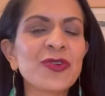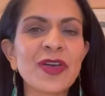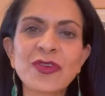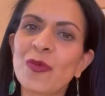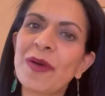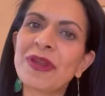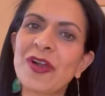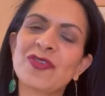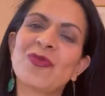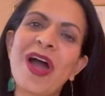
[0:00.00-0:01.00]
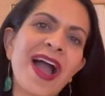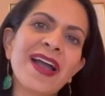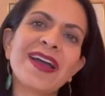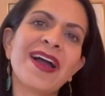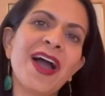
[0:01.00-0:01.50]
You guys, our webinars
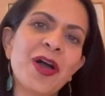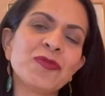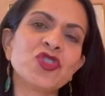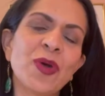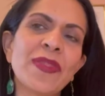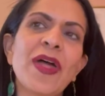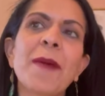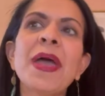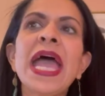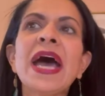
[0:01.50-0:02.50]
rock. Join them.